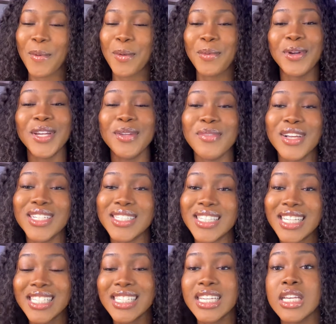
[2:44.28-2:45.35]
pretty much
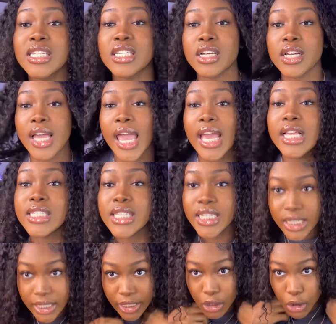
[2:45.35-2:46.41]
this is a
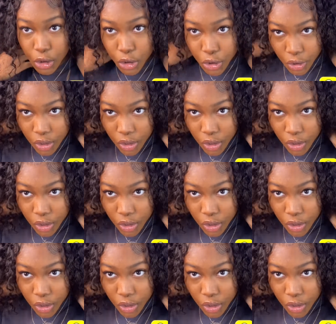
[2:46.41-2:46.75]
18-inch